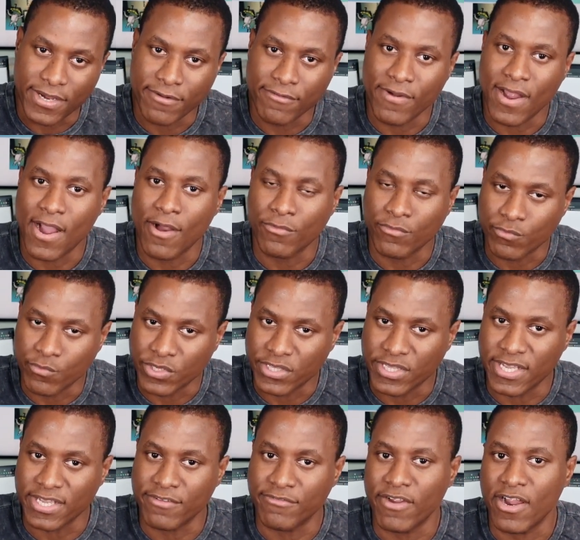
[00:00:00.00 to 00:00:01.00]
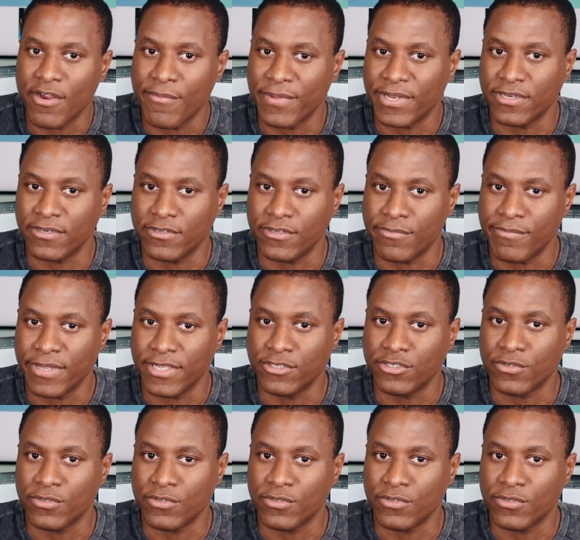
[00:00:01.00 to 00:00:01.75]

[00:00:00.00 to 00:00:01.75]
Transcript: around with the environment a little bit.